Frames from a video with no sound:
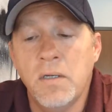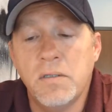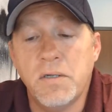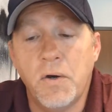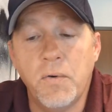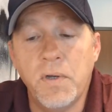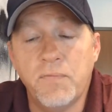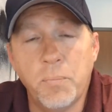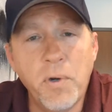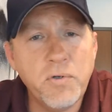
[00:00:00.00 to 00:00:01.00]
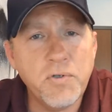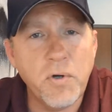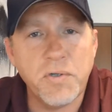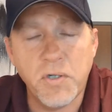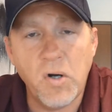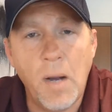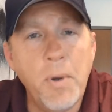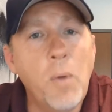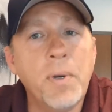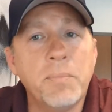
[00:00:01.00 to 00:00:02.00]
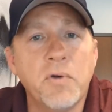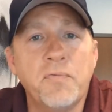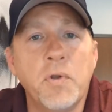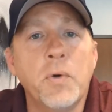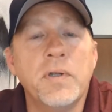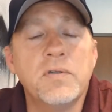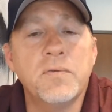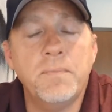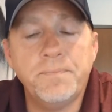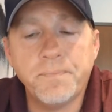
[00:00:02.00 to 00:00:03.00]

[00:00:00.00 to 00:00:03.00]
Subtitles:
So if the pressure starts to drop, open up their fluids.